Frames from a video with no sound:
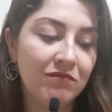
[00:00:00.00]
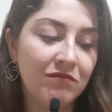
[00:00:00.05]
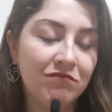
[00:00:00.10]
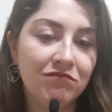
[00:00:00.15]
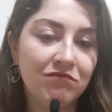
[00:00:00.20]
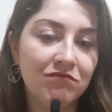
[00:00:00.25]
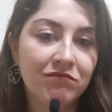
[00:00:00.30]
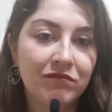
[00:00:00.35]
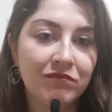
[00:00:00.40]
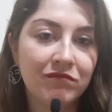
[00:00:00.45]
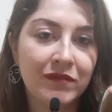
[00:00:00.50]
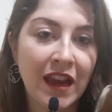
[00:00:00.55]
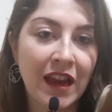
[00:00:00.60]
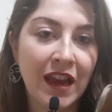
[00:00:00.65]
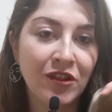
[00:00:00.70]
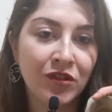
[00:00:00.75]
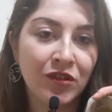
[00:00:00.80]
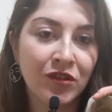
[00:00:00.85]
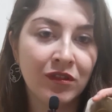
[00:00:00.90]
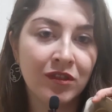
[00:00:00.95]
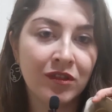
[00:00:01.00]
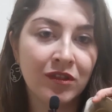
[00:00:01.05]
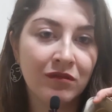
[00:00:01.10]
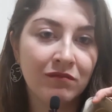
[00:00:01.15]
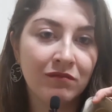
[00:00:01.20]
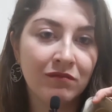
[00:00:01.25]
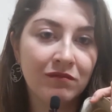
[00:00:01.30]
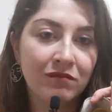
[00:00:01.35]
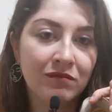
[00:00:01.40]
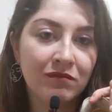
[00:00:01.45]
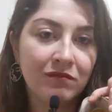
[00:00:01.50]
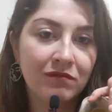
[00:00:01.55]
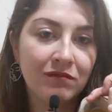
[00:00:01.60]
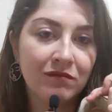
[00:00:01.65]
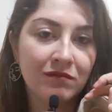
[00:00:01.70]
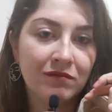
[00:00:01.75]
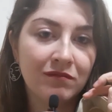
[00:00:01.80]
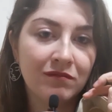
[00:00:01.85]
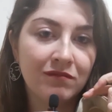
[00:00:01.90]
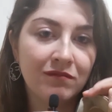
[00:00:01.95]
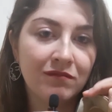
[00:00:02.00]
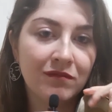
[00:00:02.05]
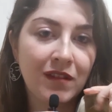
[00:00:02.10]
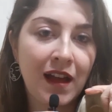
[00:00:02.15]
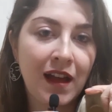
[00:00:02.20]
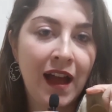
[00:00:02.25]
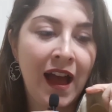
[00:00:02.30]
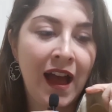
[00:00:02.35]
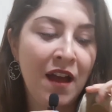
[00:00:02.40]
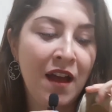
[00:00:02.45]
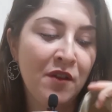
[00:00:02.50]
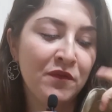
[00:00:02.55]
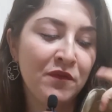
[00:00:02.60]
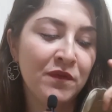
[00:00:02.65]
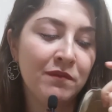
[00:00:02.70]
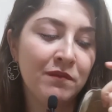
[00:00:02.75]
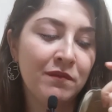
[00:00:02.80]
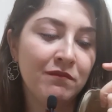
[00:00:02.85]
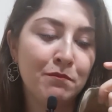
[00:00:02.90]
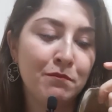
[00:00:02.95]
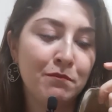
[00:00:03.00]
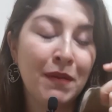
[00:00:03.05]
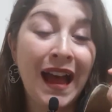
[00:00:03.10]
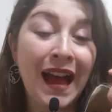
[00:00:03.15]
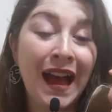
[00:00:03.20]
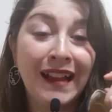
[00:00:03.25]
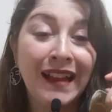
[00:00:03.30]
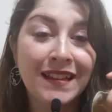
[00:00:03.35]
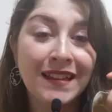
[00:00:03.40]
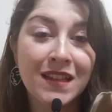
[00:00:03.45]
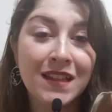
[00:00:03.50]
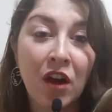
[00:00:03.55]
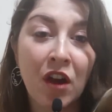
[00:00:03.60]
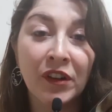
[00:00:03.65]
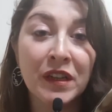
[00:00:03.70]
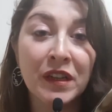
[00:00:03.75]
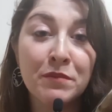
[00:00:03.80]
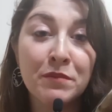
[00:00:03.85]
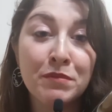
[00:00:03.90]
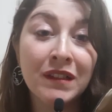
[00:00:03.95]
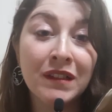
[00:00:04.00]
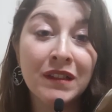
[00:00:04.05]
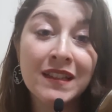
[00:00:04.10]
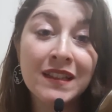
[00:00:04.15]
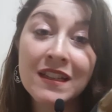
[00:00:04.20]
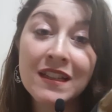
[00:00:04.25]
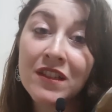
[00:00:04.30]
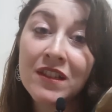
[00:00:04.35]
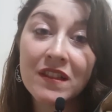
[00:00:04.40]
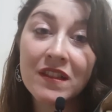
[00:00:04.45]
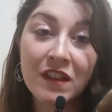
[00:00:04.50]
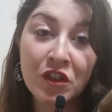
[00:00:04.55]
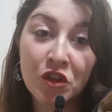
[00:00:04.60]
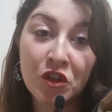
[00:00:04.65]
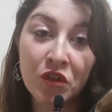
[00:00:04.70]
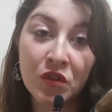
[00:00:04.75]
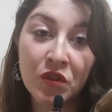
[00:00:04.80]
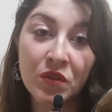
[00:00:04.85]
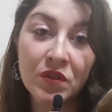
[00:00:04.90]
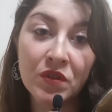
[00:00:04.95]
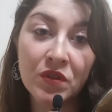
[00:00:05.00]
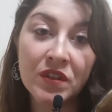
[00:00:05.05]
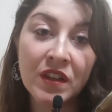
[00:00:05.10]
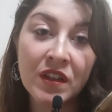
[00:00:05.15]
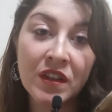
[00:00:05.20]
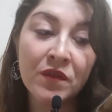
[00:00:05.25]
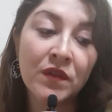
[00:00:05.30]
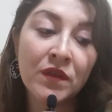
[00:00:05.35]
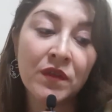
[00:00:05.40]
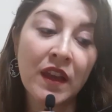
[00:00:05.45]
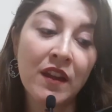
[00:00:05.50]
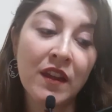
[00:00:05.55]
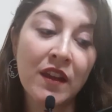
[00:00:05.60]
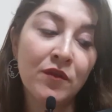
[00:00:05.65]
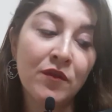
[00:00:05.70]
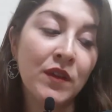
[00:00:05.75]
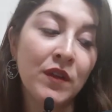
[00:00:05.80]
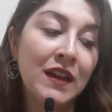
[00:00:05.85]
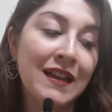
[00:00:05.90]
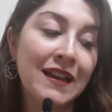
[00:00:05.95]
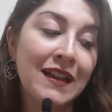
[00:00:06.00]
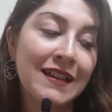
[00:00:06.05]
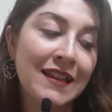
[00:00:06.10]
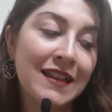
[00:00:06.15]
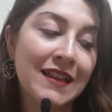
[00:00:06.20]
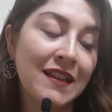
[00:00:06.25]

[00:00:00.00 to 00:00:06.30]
they should have pads already built into these shoes if they've tested